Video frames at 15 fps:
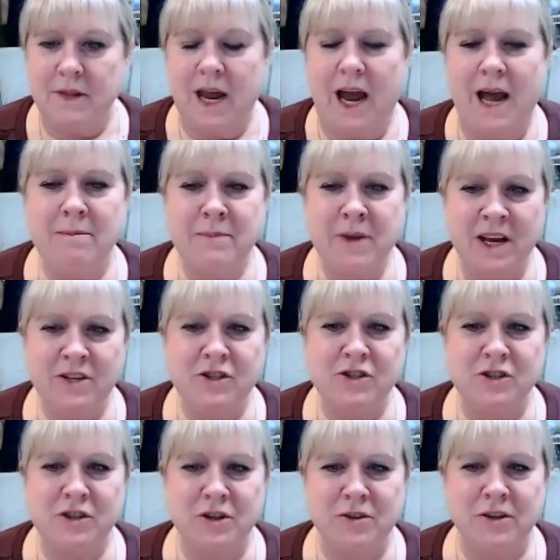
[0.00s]
I'm not
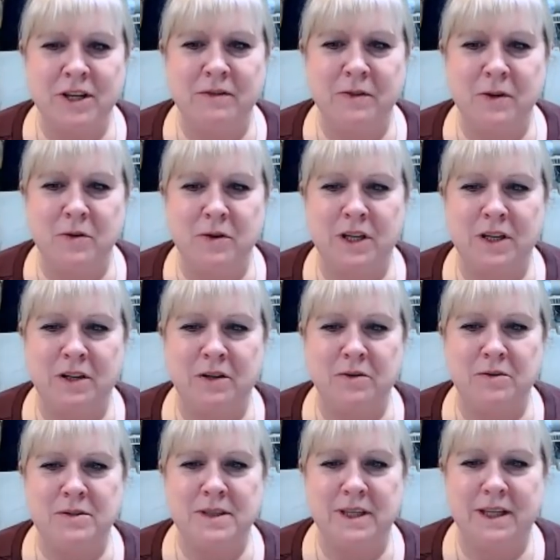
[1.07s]
sure if you can
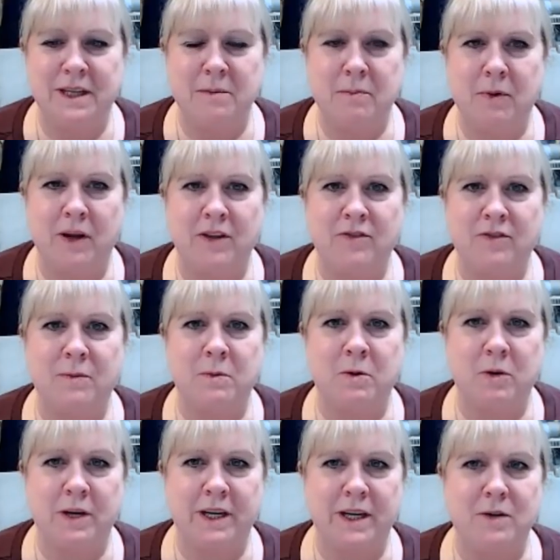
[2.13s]
use the heat press from
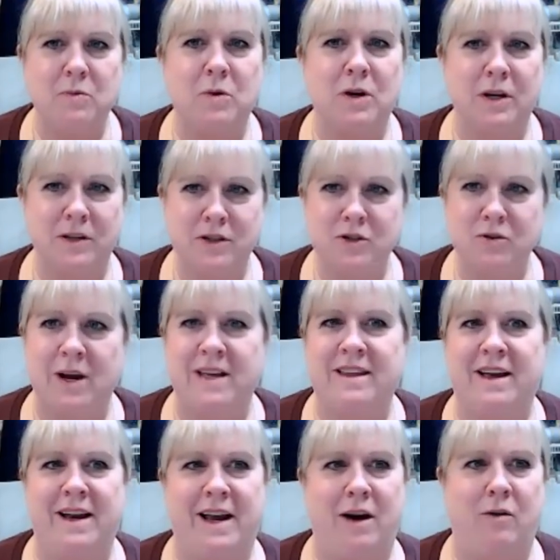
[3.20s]
Cricut. We're going to try
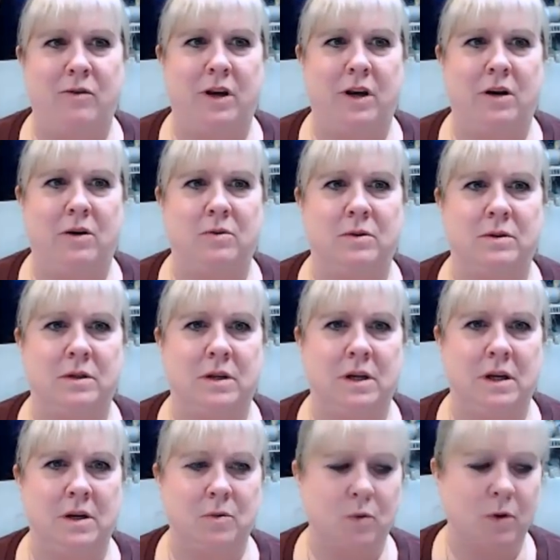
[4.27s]
that out, though.
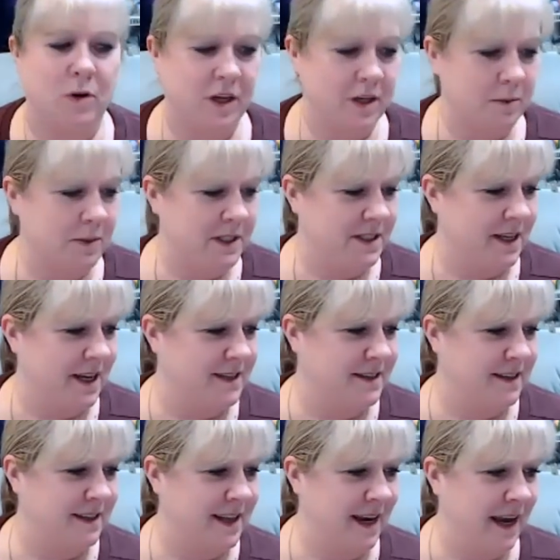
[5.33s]
We're going to be
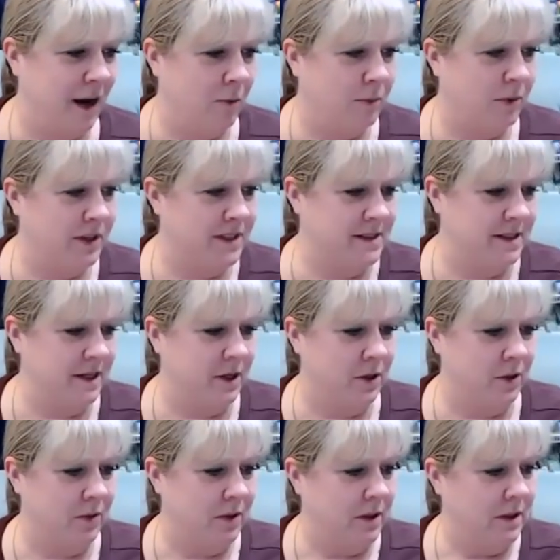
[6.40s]
testing that out pretty
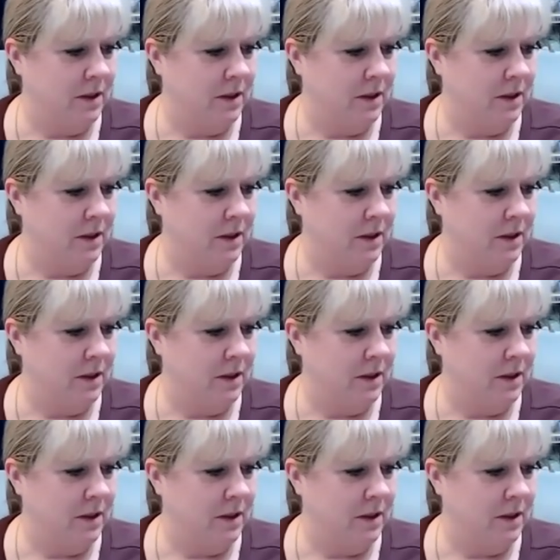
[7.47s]
soon